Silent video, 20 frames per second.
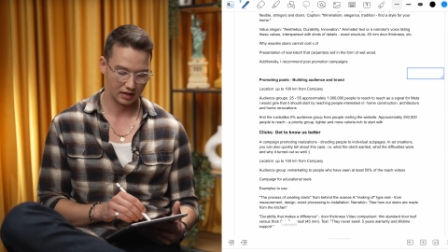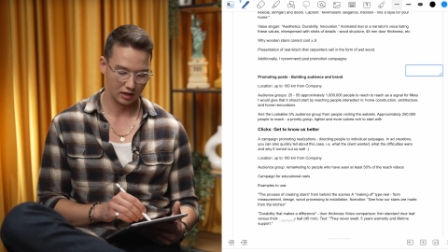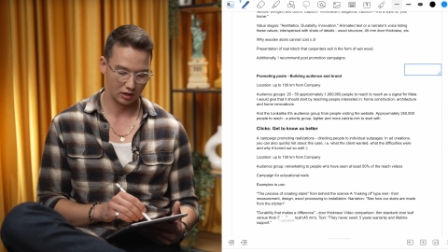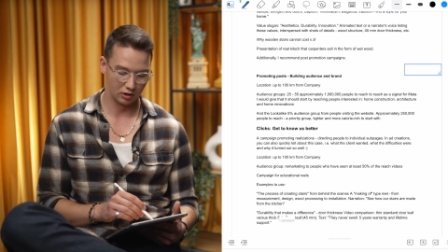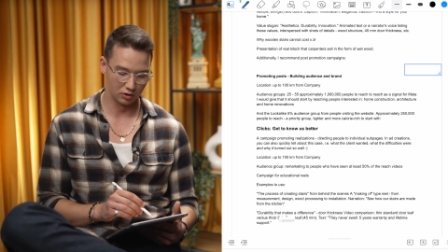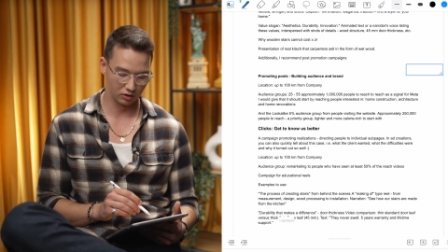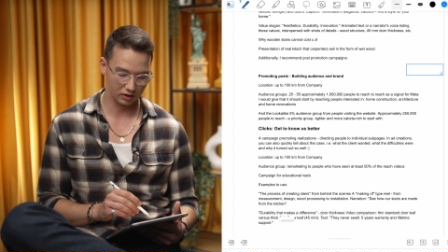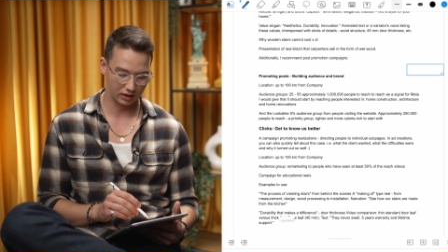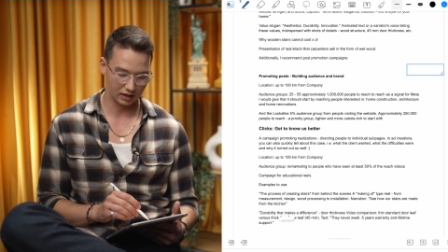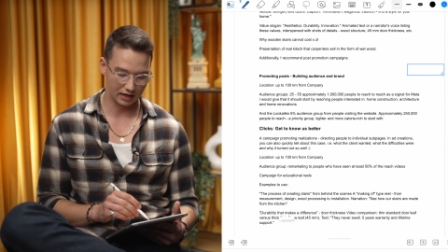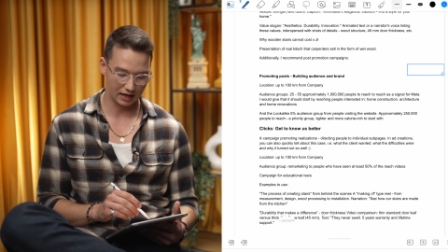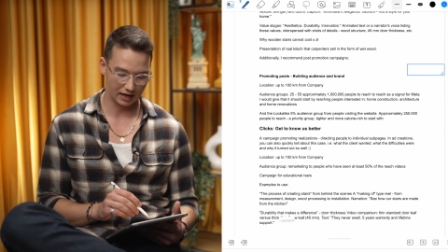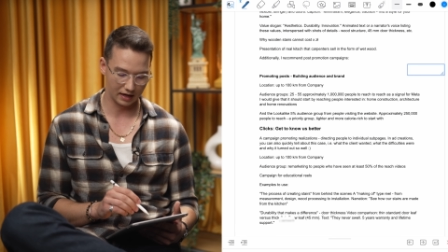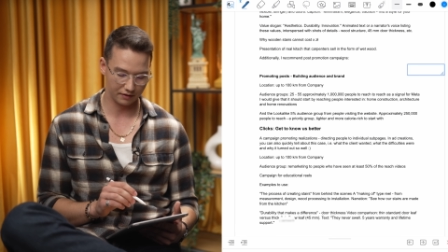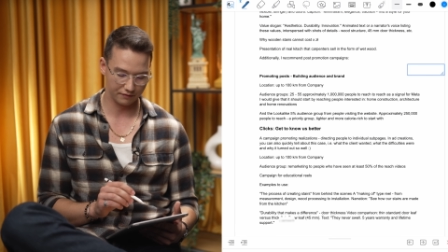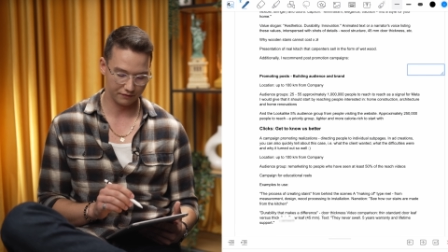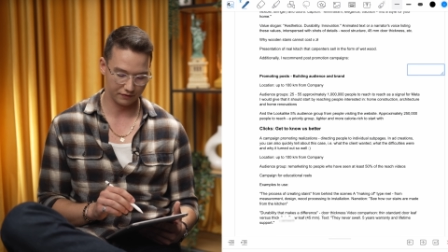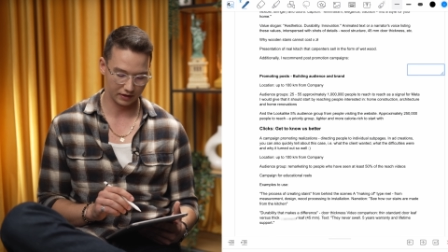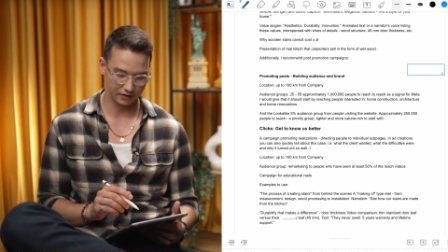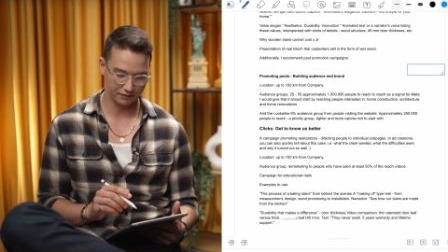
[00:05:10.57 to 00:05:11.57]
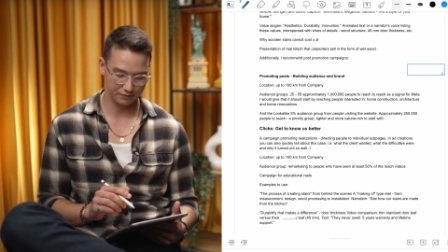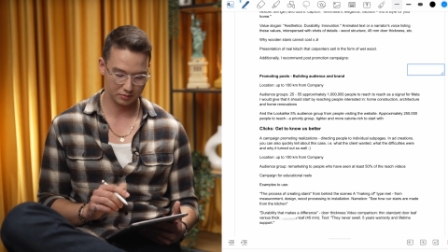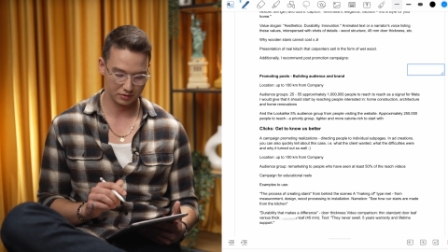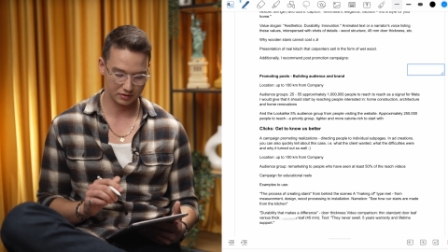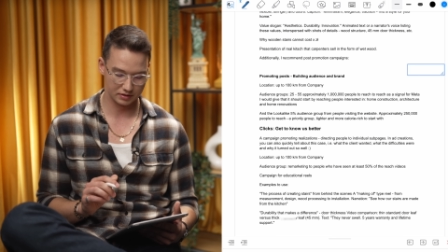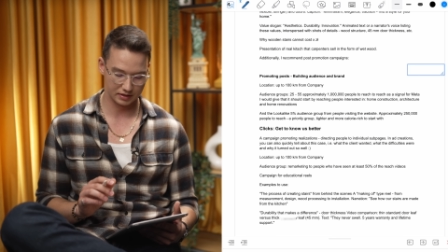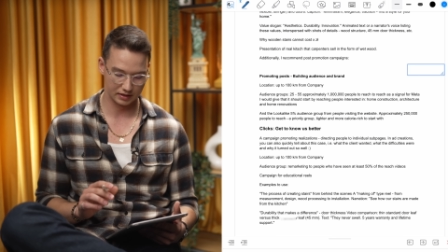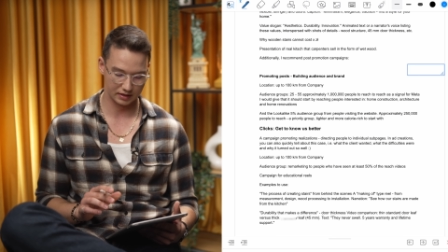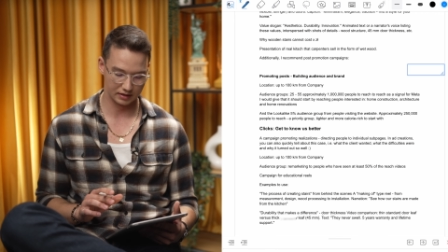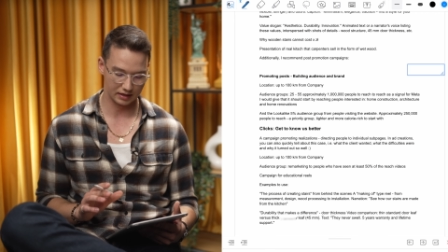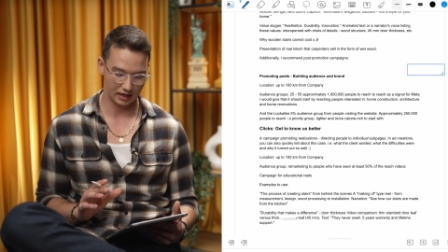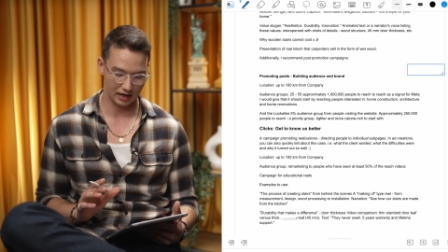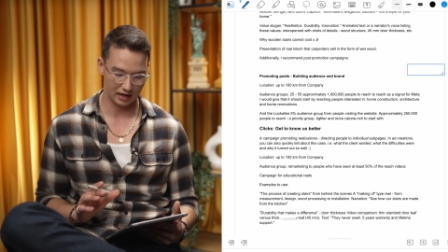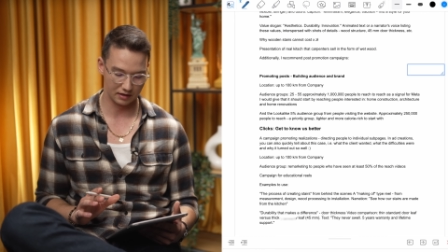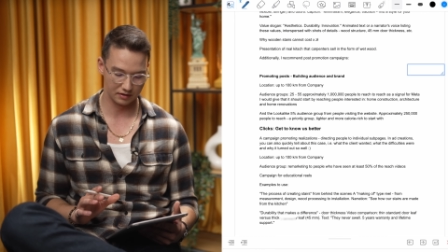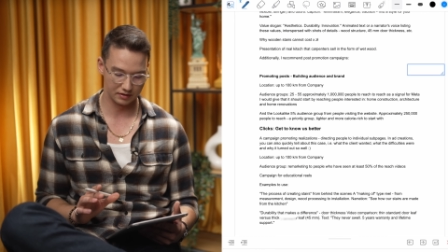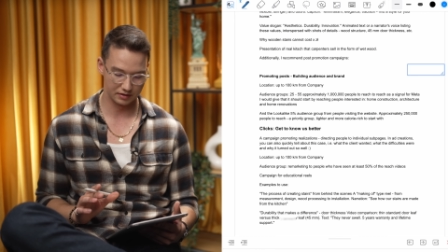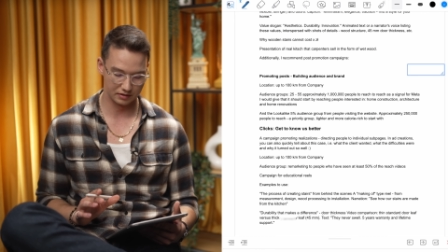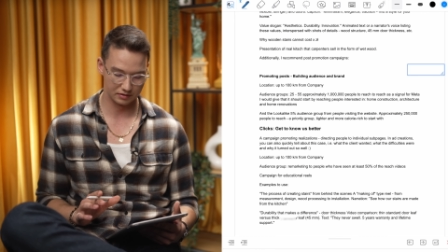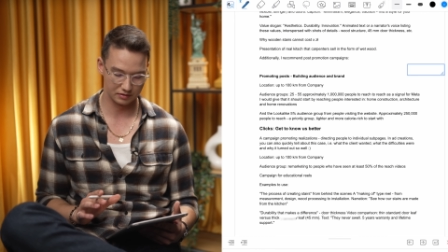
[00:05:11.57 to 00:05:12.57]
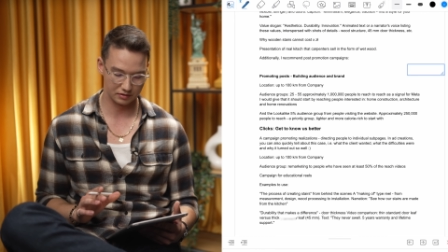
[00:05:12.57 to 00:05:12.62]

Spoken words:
lookalike 5% audience